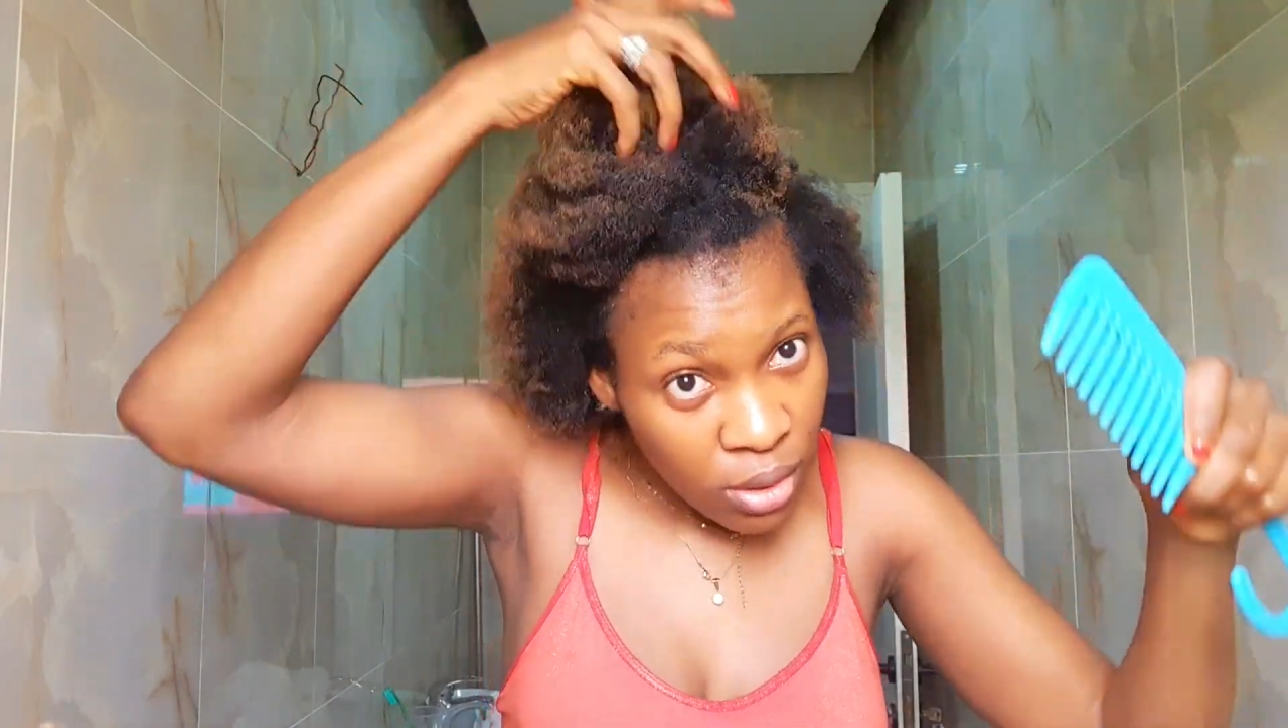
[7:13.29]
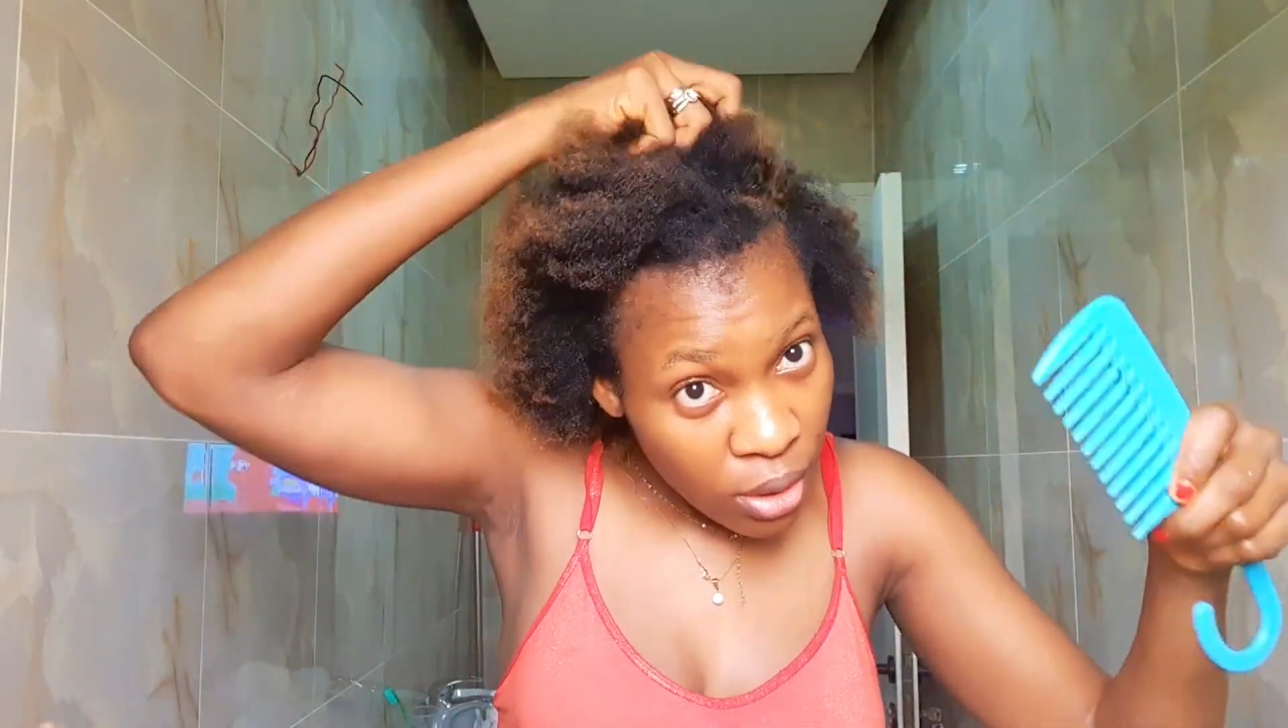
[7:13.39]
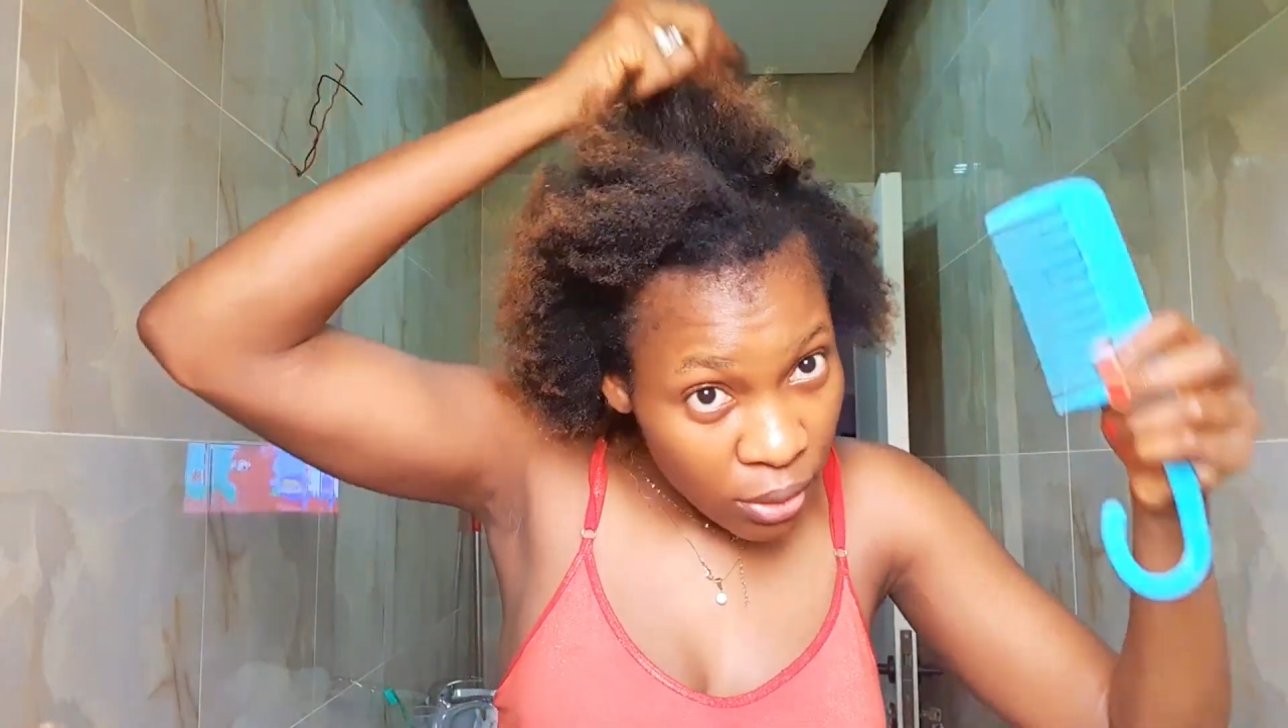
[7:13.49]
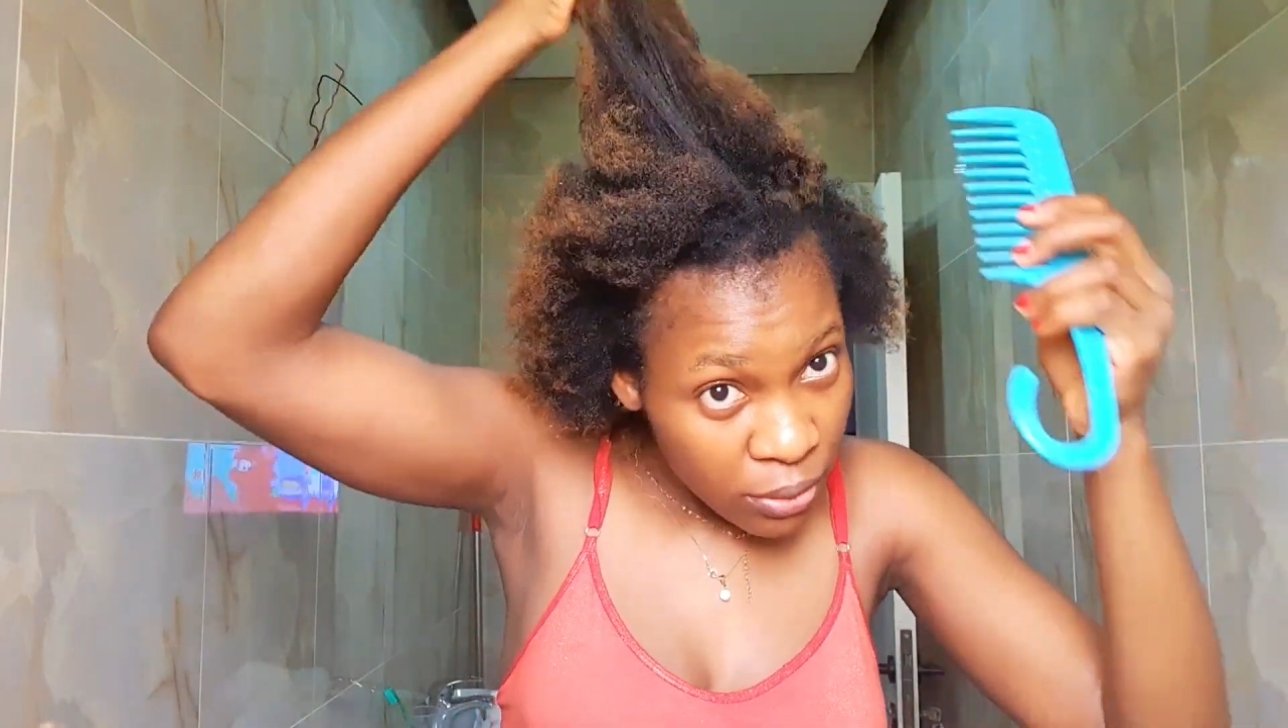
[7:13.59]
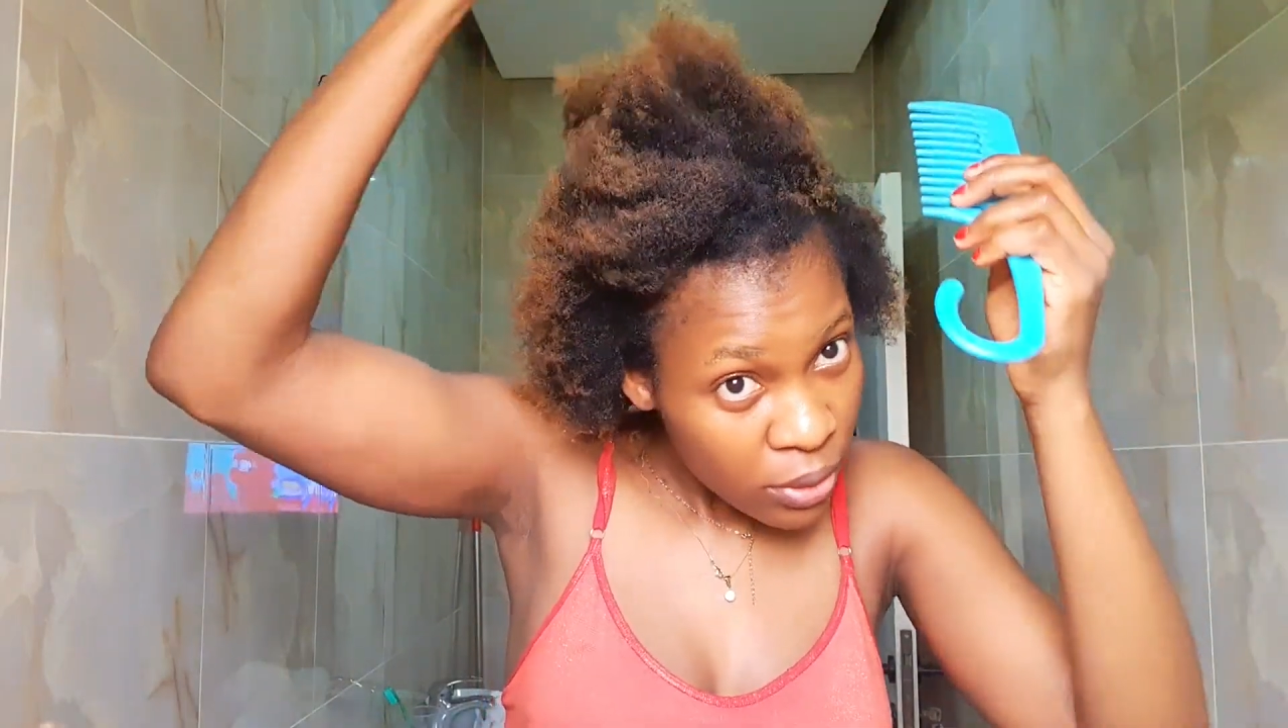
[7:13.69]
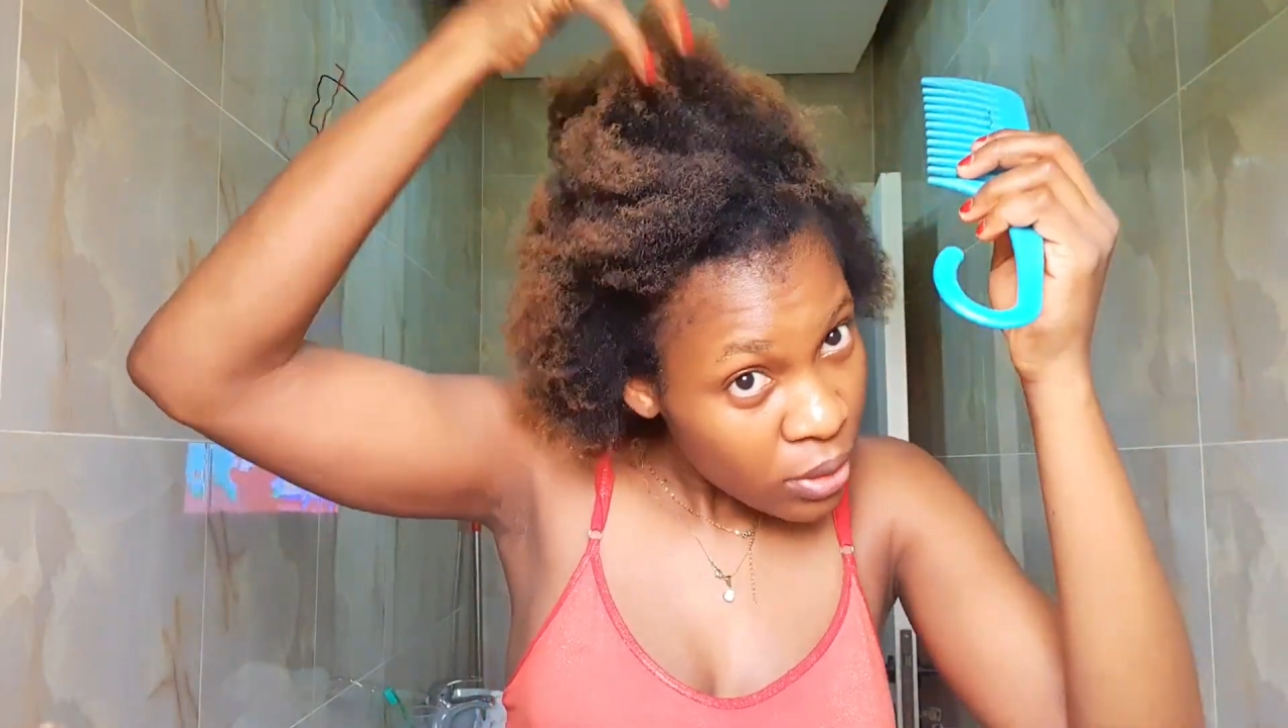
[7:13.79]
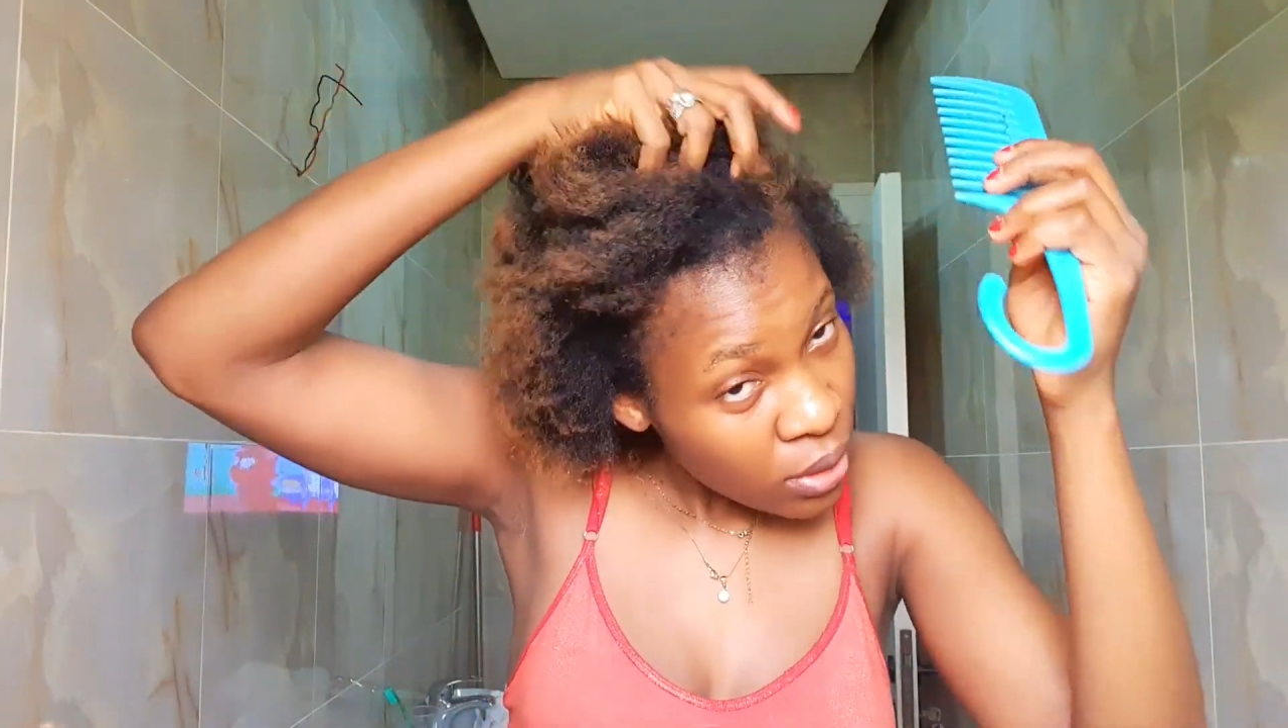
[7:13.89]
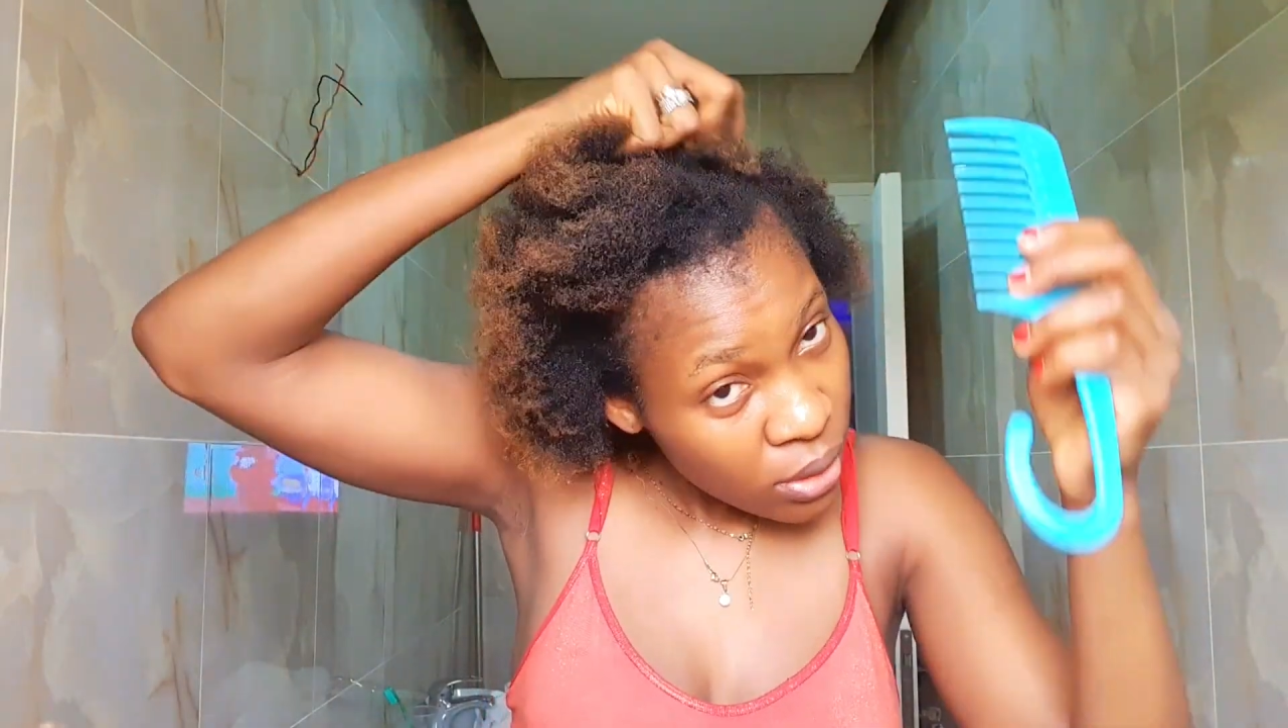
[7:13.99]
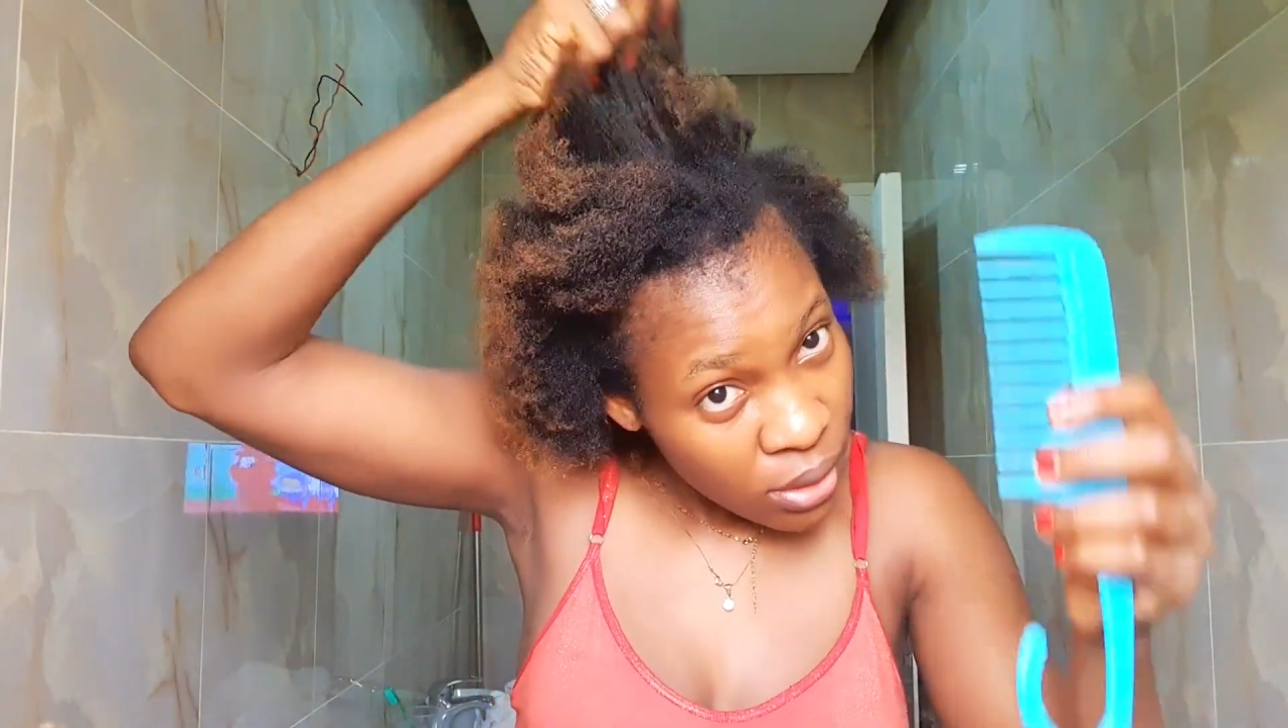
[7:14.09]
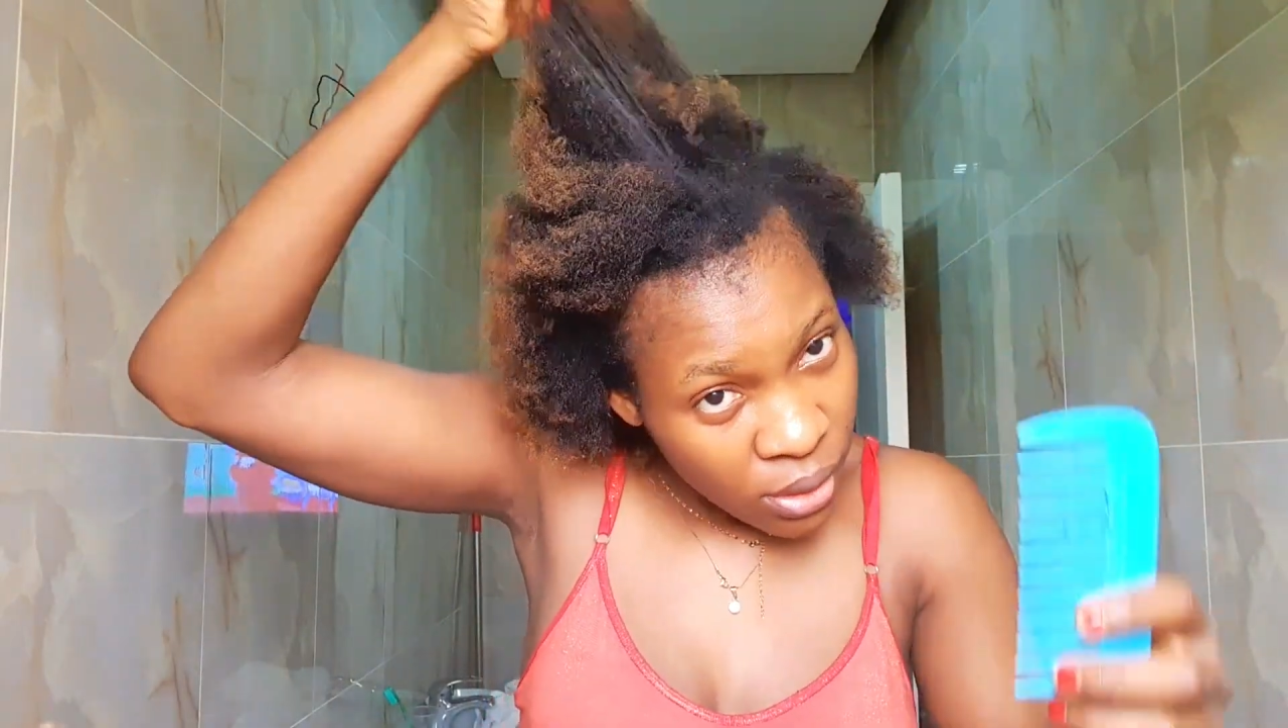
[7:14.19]
made my
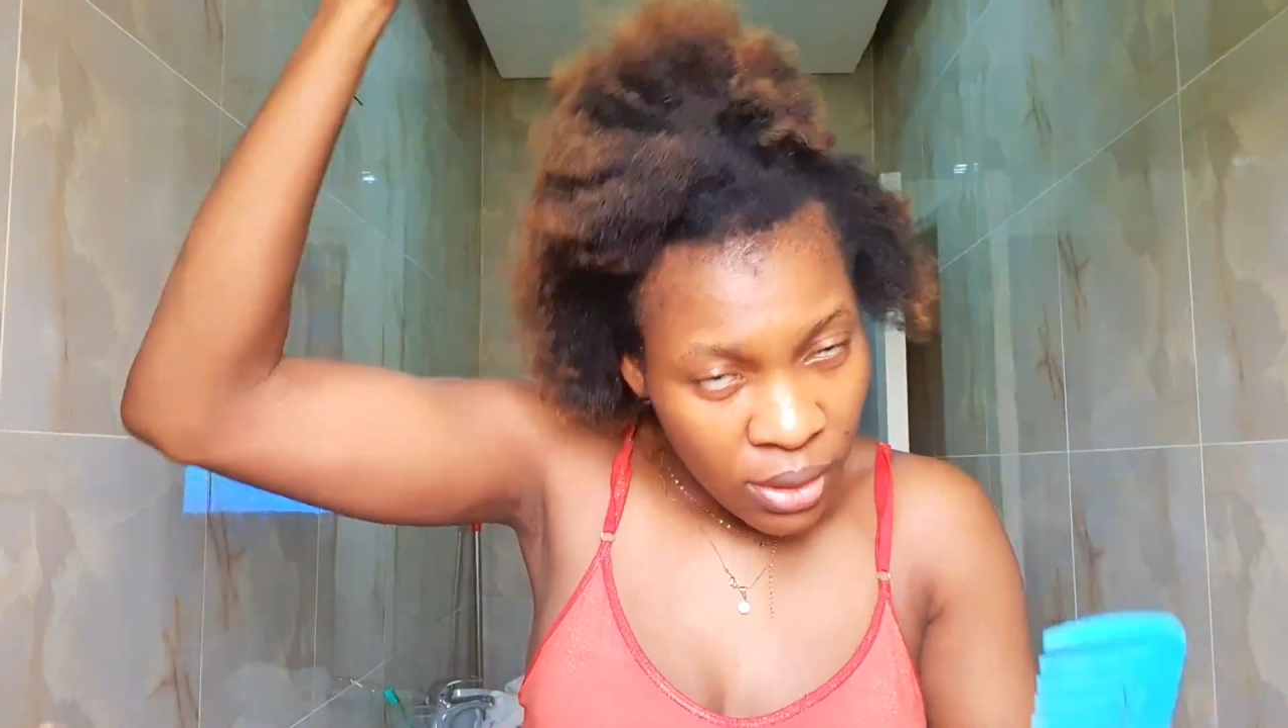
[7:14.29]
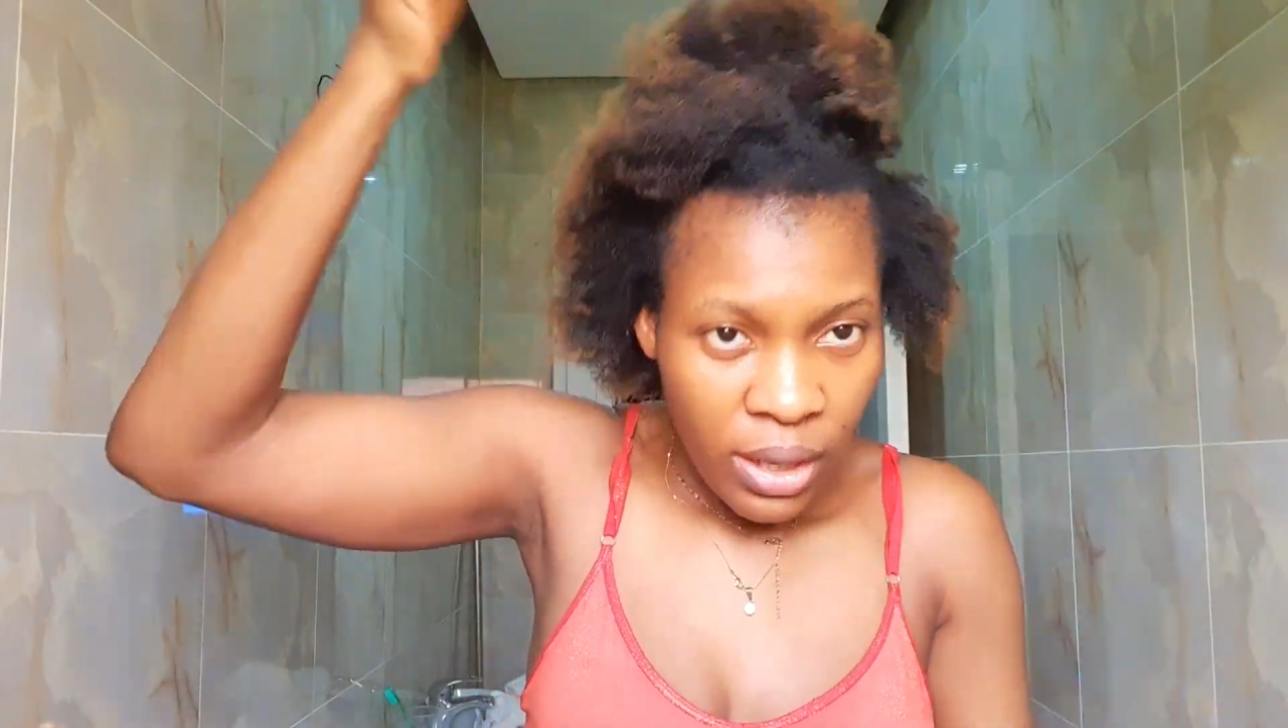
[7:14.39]
hair